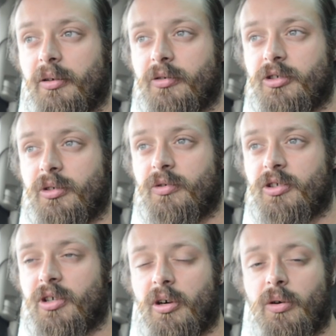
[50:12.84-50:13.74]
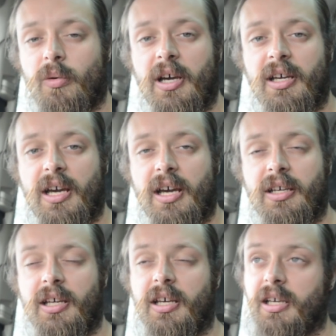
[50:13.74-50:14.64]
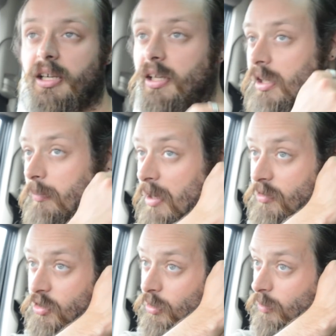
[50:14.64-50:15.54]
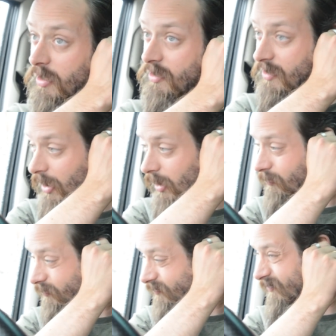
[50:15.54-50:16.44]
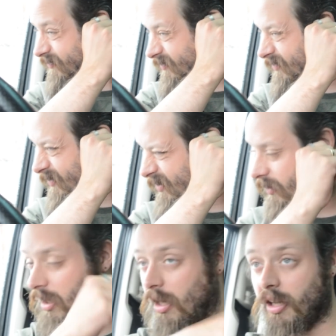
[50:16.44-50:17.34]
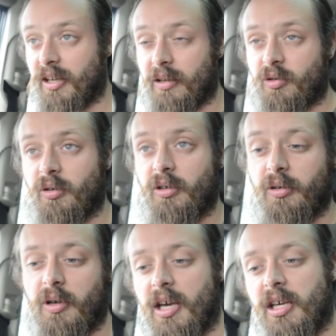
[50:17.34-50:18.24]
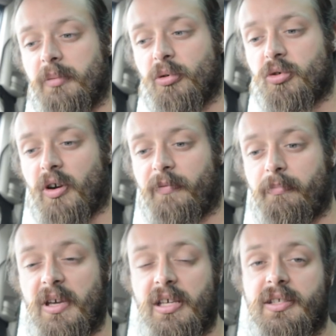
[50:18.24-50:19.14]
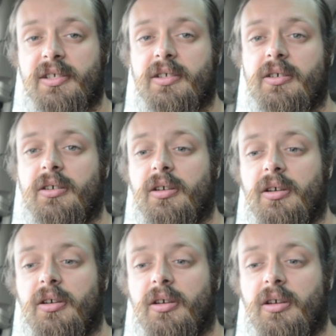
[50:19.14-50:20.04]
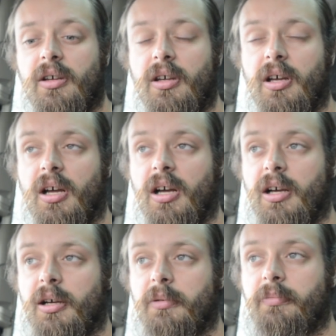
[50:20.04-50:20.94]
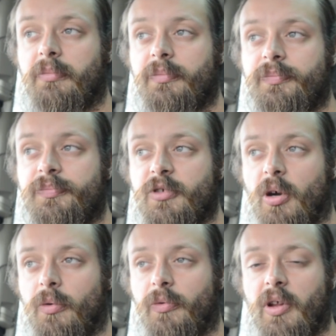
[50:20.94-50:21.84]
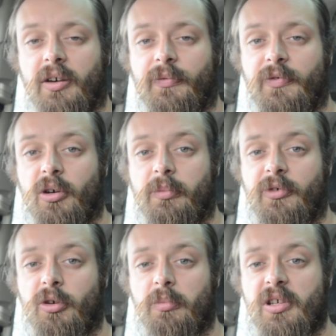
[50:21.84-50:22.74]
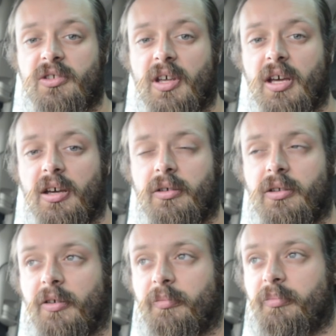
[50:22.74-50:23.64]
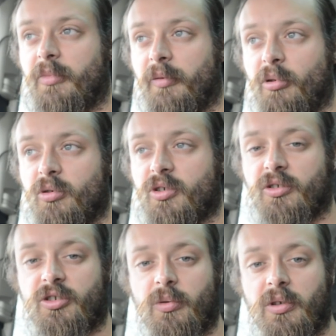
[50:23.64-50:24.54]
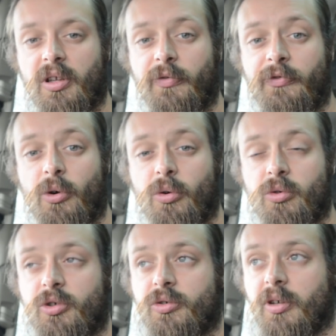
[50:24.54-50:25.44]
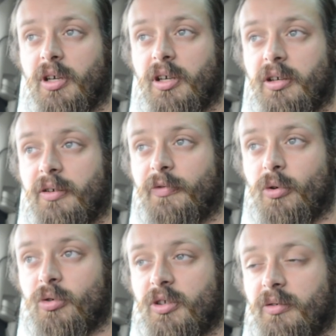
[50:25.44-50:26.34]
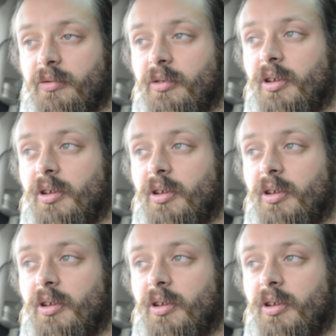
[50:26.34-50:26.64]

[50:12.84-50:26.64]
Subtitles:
due to go away again in about 2 weeks' time, down to a bushcraft meet. So hopefully I can film a few bits there. I've booked on to do a little forging